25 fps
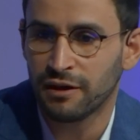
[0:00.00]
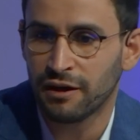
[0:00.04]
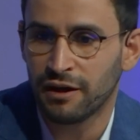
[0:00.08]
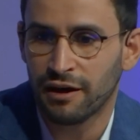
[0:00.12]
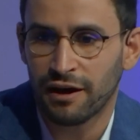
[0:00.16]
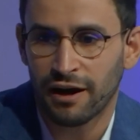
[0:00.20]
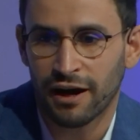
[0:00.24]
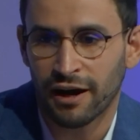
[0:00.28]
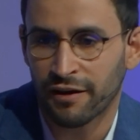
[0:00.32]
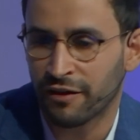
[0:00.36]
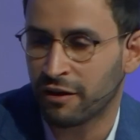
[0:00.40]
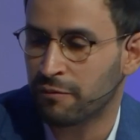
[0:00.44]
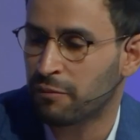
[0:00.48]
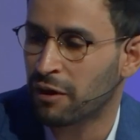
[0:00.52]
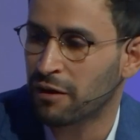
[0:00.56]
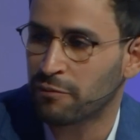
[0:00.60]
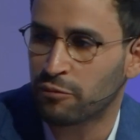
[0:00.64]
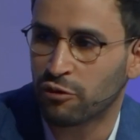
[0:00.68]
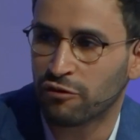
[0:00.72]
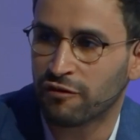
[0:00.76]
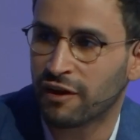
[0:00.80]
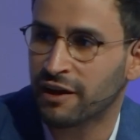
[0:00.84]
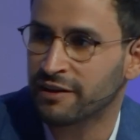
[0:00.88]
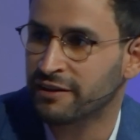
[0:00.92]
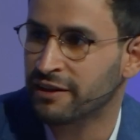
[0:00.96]
either by
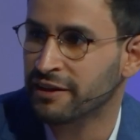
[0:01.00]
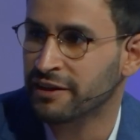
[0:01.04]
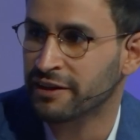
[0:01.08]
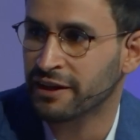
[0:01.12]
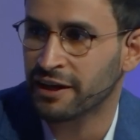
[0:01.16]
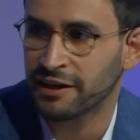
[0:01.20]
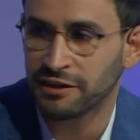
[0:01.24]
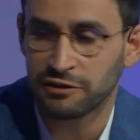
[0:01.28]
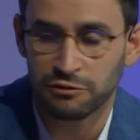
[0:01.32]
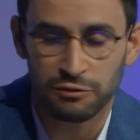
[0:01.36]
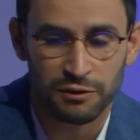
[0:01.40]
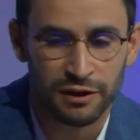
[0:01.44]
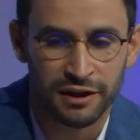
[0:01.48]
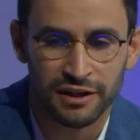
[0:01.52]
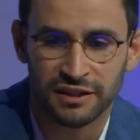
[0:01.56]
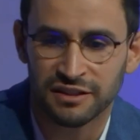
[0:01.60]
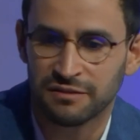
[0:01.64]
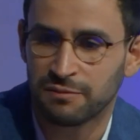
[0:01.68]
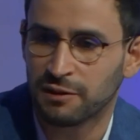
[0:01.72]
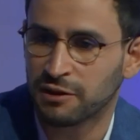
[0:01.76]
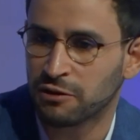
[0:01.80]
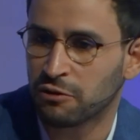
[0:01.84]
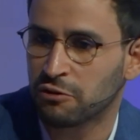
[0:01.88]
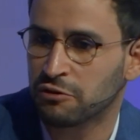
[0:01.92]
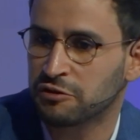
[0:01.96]
providing gateways,
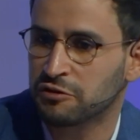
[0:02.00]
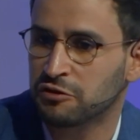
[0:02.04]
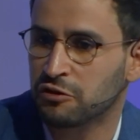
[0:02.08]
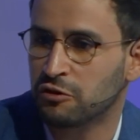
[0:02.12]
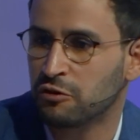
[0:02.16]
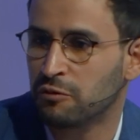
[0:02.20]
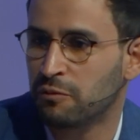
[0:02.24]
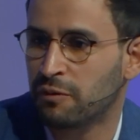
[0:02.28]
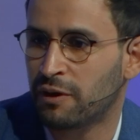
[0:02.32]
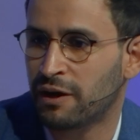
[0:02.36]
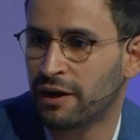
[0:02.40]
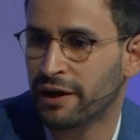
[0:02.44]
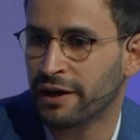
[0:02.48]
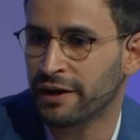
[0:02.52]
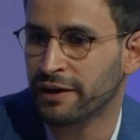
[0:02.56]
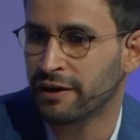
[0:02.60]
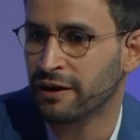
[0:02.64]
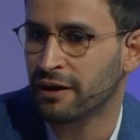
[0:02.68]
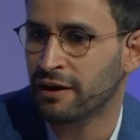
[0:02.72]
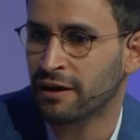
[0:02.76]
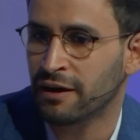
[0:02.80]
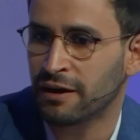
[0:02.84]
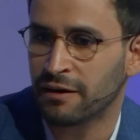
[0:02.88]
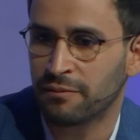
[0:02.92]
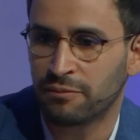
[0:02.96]
but also
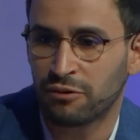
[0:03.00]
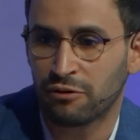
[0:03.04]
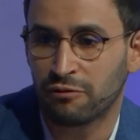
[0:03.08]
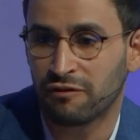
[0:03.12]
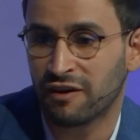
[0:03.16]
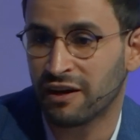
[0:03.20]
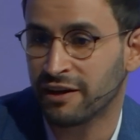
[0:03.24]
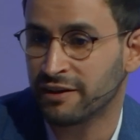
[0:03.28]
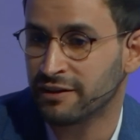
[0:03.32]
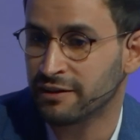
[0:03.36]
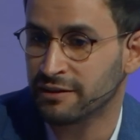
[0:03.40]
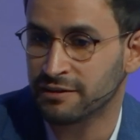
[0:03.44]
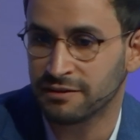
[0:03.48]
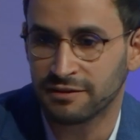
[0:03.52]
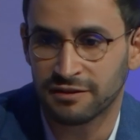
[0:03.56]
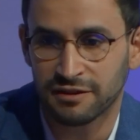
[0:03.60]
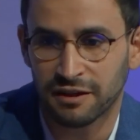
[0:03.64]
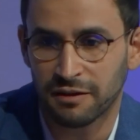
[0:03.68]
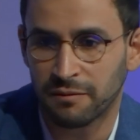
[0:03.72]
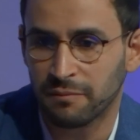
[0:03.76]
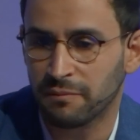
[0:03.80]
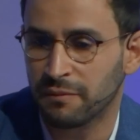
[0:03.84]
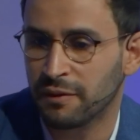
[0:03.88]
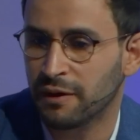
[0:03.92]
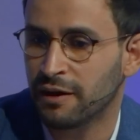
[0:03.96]
by providing
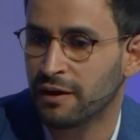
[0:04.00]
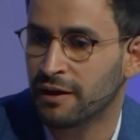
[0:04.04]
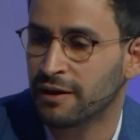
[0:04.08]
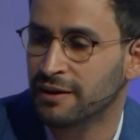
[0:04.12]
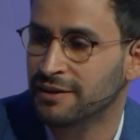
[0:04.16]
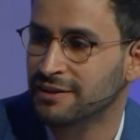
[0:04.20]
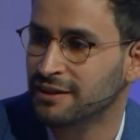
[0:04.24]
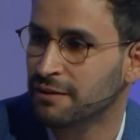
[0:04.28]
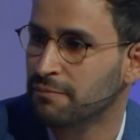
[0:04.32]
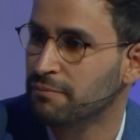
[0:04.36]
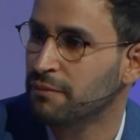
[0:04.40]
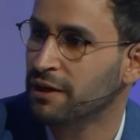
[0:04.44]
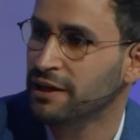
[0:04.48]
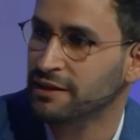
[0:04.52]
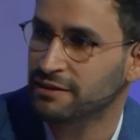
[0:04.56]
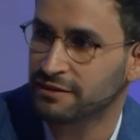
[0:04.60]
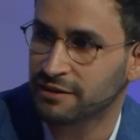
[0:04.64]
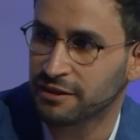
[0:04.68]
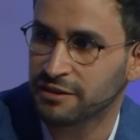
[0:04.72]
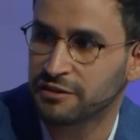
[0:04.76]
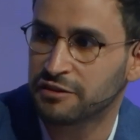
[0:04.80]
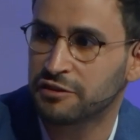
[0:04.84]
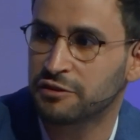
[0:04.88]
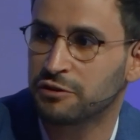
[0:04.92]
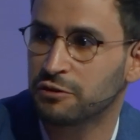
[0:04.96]
some
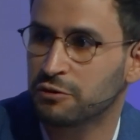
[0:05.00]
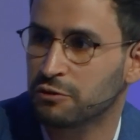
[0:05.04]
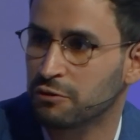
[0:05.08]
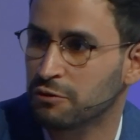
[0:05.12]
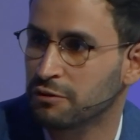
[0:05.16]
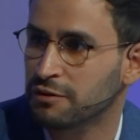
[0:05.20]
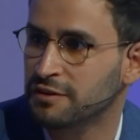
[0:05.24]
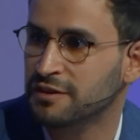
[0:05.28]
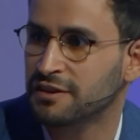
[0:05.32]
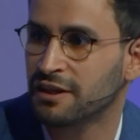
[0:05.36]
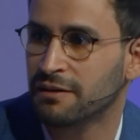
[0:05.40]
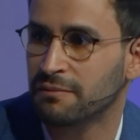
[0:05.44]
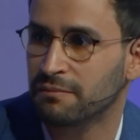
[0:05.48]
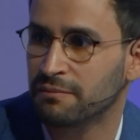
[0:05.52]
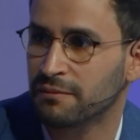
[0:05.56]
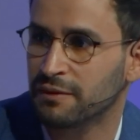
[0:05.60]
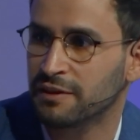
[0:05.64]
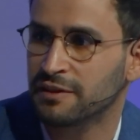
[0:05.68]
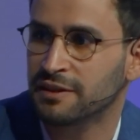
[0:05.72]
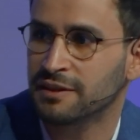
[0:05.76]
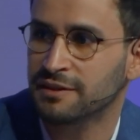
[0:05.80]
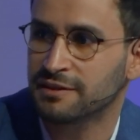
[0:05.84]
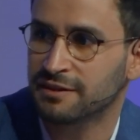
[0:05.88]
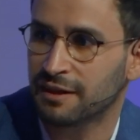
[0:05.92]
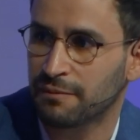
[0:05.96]
maintenance tools,
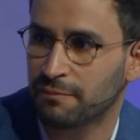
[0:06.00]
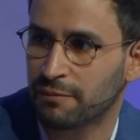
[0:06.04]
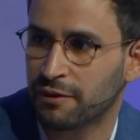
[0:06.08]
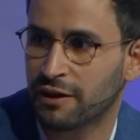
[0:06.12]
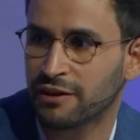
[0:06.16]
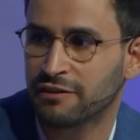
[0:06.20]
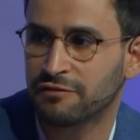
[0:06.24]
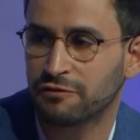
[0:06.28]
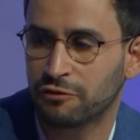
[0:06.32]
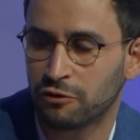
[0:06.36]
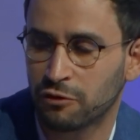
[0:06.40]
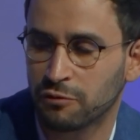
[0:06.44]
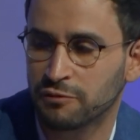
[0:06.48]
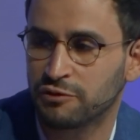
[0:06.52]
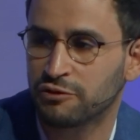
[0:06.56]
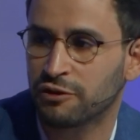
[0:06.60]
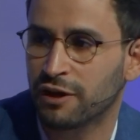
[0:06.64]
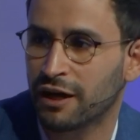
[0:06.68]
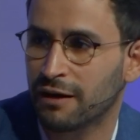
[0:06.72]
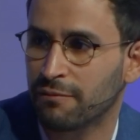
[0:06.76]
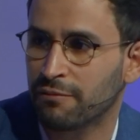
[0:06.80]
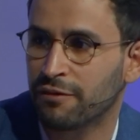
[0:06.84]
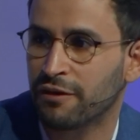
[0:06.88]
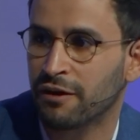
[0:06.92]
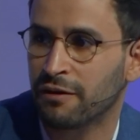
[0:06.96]
some platform to
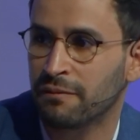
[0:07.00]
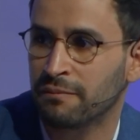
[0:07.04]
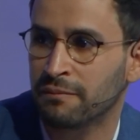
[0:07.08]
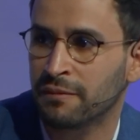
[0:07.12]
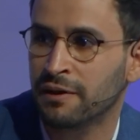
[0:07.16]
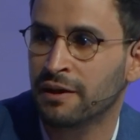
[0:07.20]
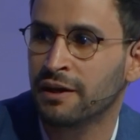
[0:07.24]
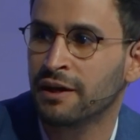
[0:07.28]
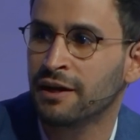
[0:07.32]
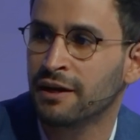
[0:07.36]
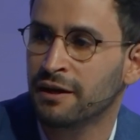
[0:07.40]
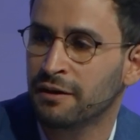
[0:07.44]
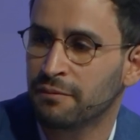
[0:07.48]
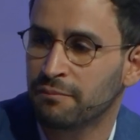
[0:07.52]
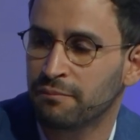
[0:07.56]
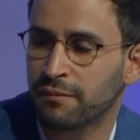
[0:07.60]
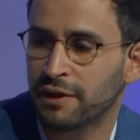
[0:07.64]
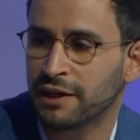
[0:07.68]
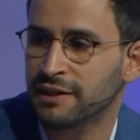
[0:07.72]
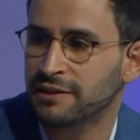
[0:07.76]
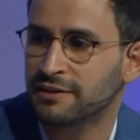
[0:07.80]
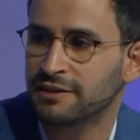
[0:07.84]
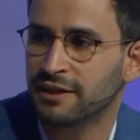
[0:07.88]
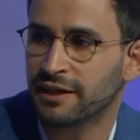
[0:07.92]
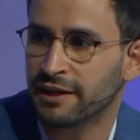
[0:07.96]
help them
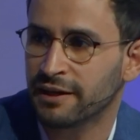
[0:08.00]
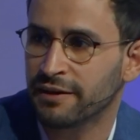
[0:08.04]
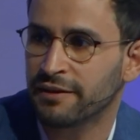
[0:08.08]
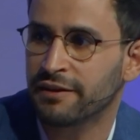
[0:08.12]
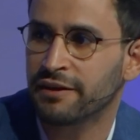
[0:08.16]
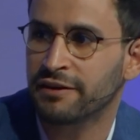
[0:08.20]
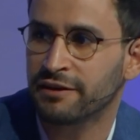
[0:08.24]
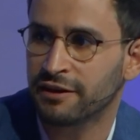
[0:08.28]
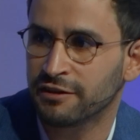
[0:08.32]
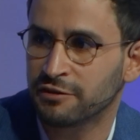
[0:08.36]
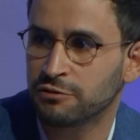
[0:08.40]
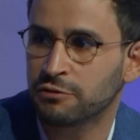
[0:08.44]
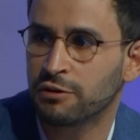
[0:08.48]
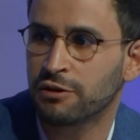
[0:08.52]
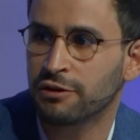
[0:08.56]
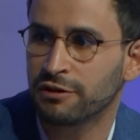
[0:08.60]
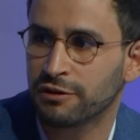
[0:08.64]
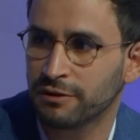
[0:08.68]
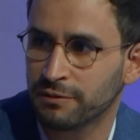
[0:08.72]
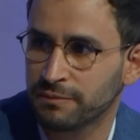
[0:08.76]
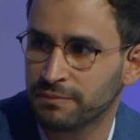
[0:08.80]
maintain their network.